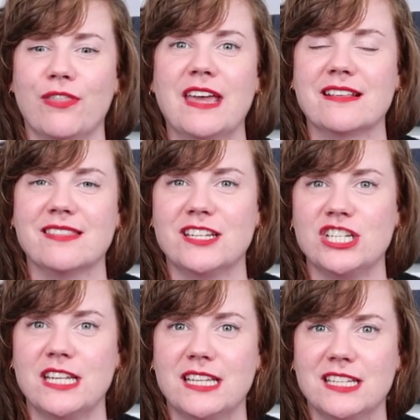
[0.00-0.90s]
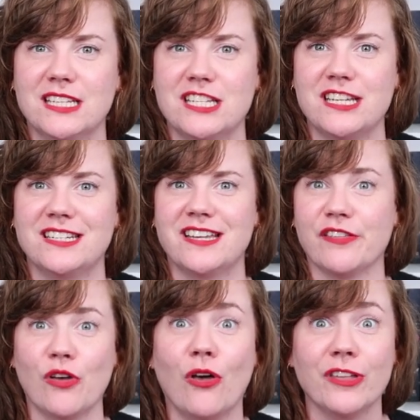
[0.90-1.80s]
things that she
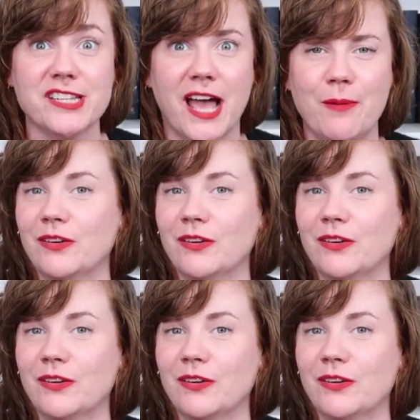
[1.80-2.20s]
does all the time.